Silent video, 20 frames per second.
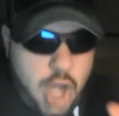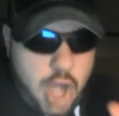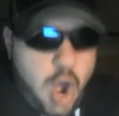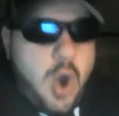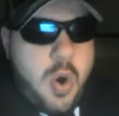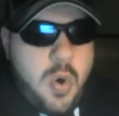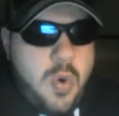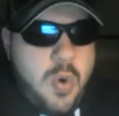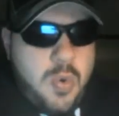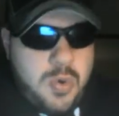
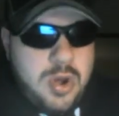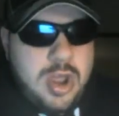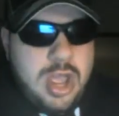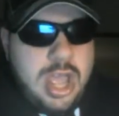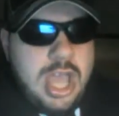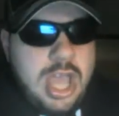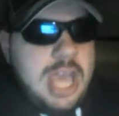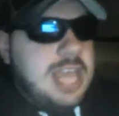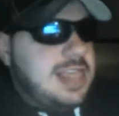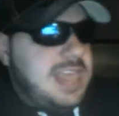tone
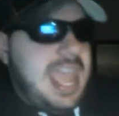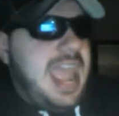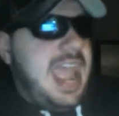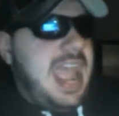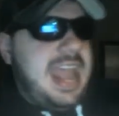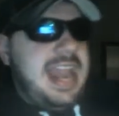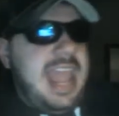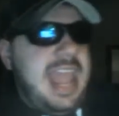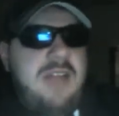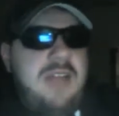
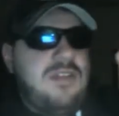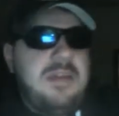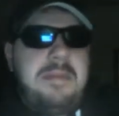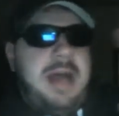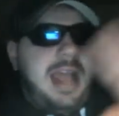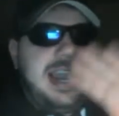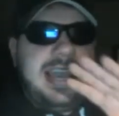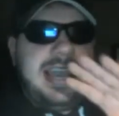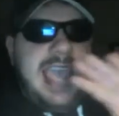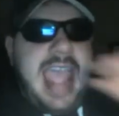that
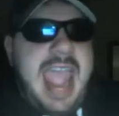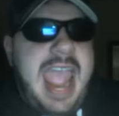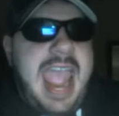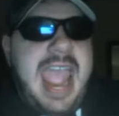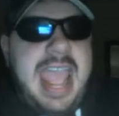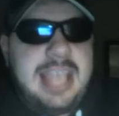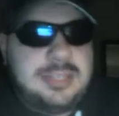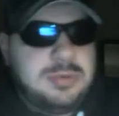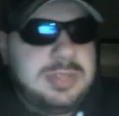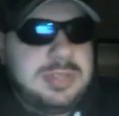everybody
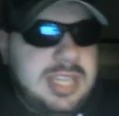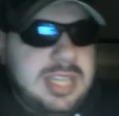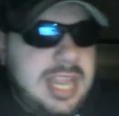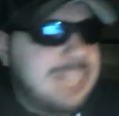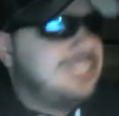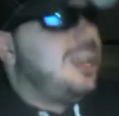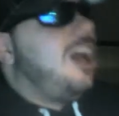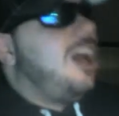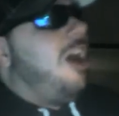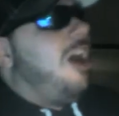has with the
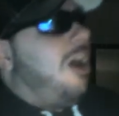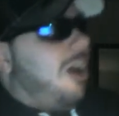Nets.